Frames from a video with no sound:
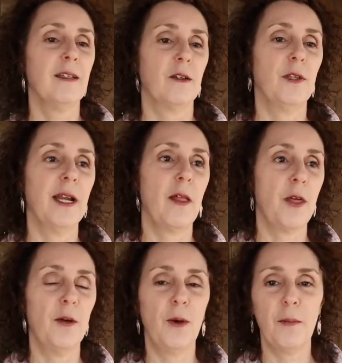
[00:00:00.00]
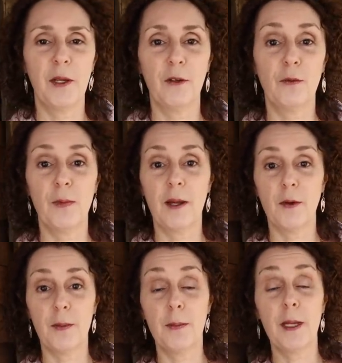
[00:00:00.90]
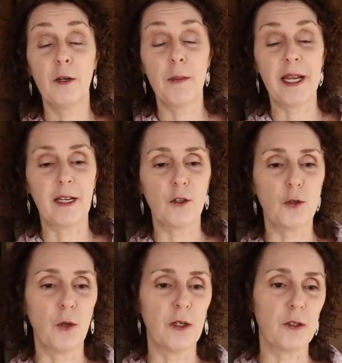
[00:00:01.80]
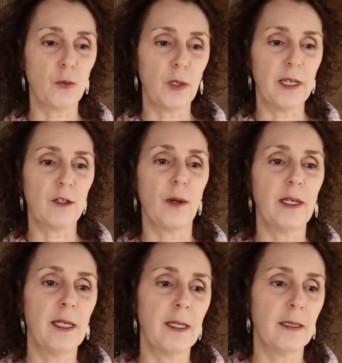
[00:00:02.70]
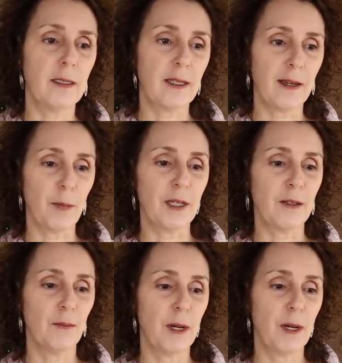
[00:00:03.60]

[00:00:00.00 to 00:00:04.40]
So then I thought, well, I better, I better make it short and sweet, so I didn't get to say my,